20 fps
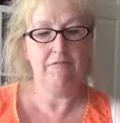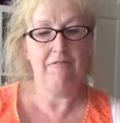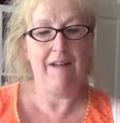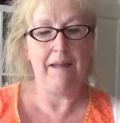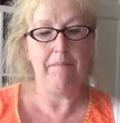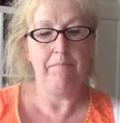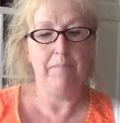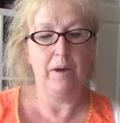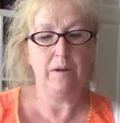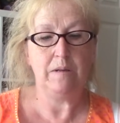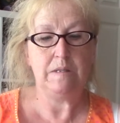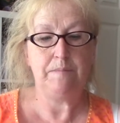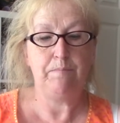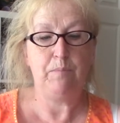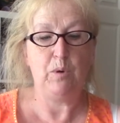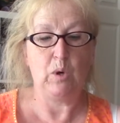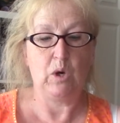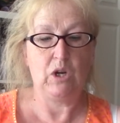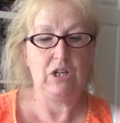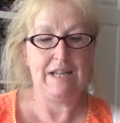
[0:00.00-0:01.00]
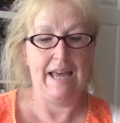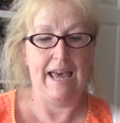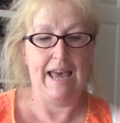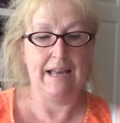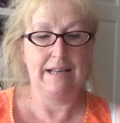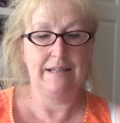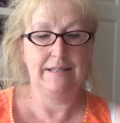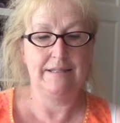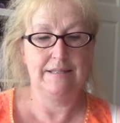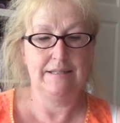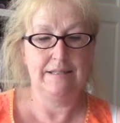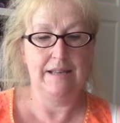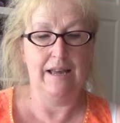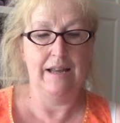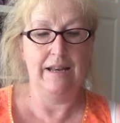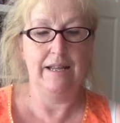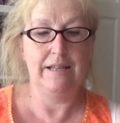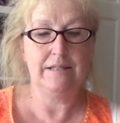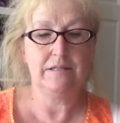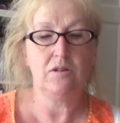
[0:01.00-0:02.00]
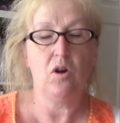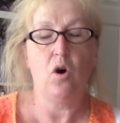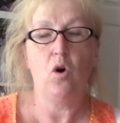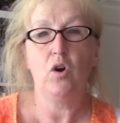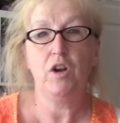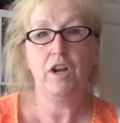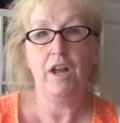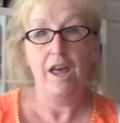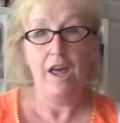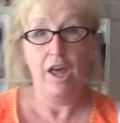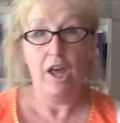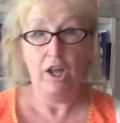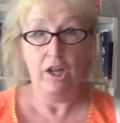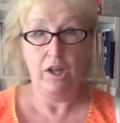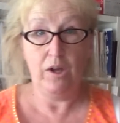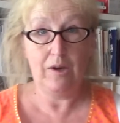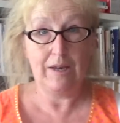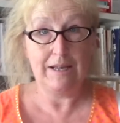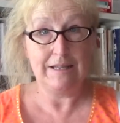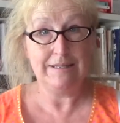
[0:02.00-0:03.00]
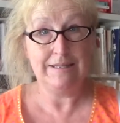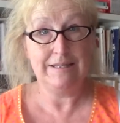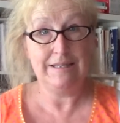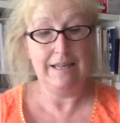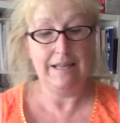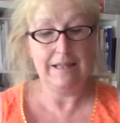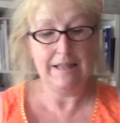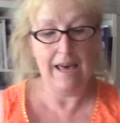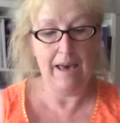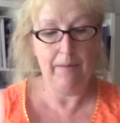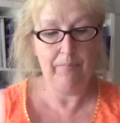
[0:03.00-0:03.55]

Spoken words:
Rainbows book decks, and it's on. You can see their